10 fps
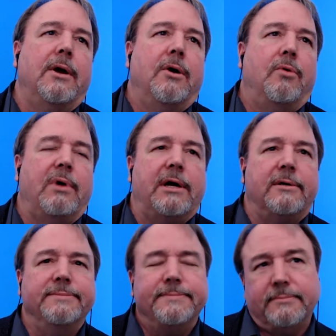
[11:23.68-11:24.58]

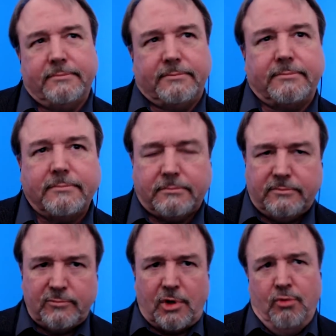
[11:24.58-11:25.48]
Well,
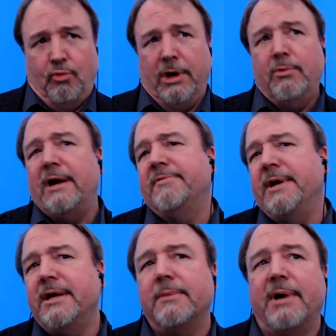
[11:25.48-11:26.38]
one way of
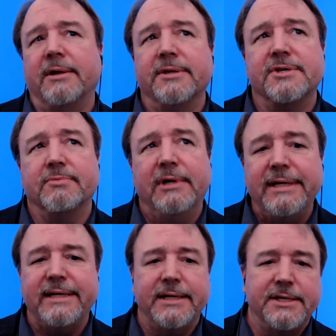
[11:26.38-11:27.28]
thinking about this
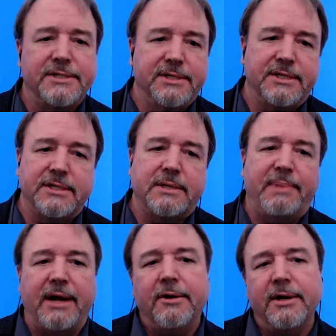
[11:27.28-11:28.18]
really is this is a
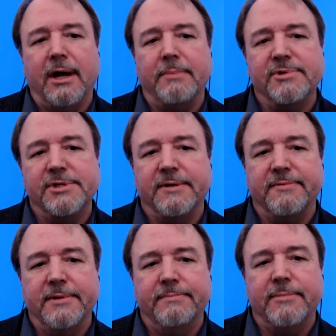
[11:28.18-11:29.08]
paradigm
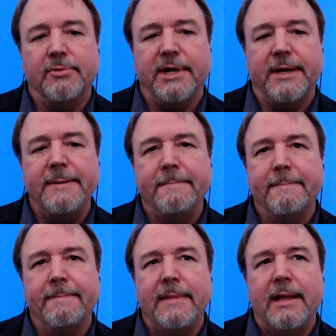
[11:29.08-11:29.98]
shift, okay?
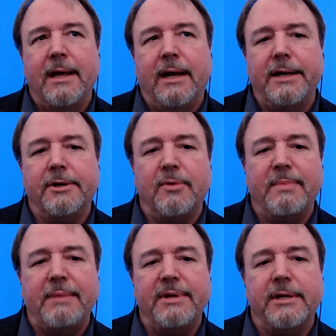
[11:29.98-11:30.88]
I know
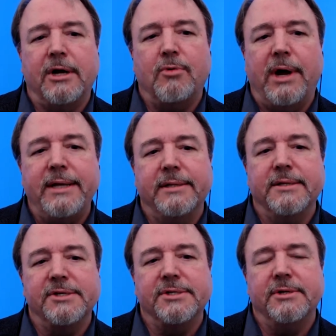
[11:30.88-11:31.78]
maybe not quite
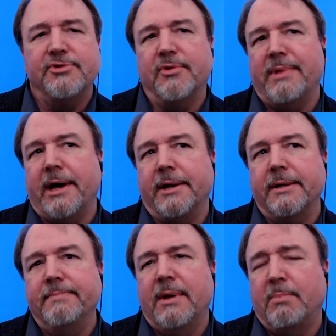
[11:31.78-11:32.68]
this dramatic,
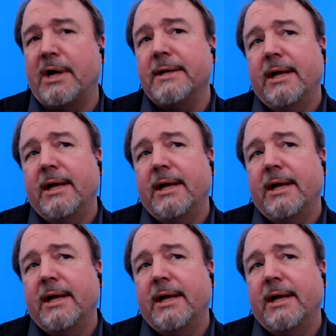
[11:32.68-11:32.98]
but